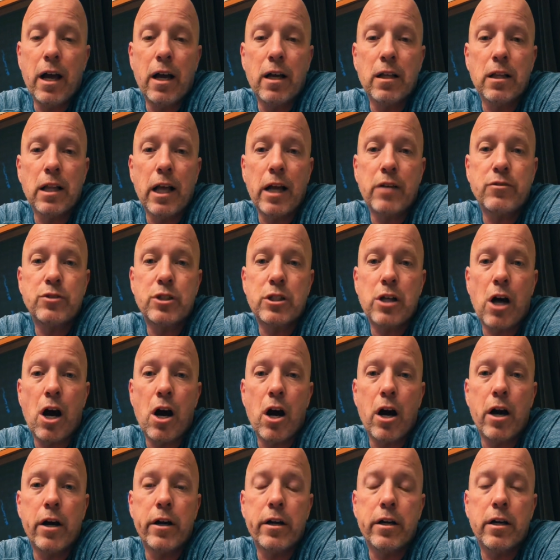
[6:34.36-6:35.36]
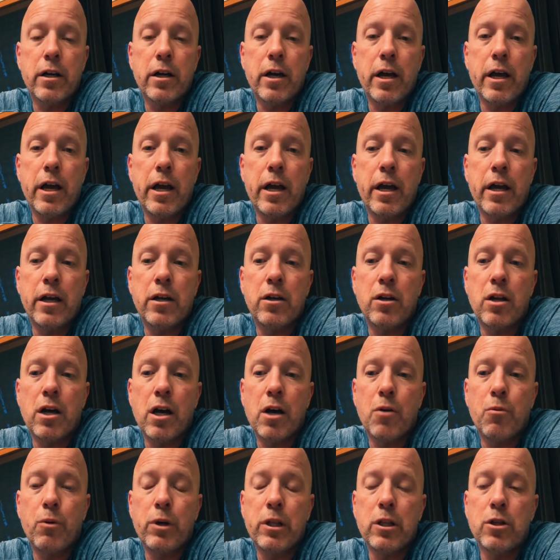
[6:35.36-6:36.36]
yeah, life's hard
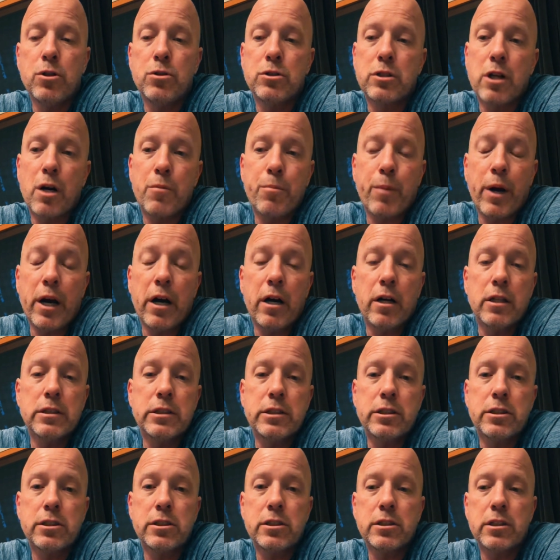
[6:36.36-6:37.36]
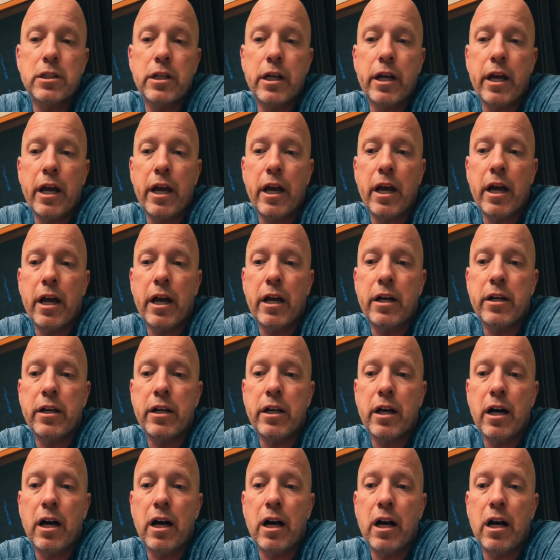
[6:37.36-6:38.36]
and uh, we lose our parents
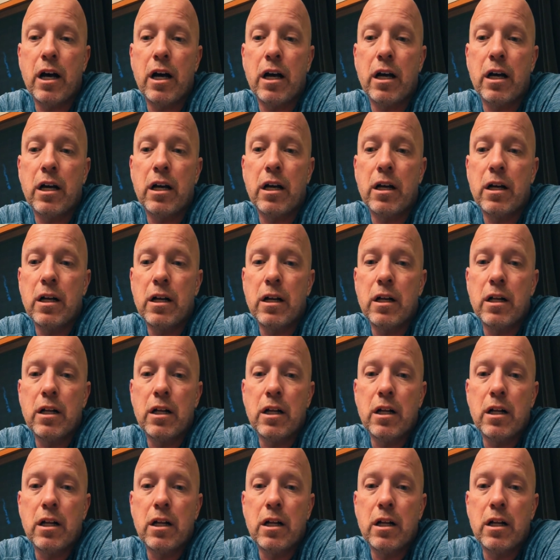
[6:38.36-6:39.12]
and uh,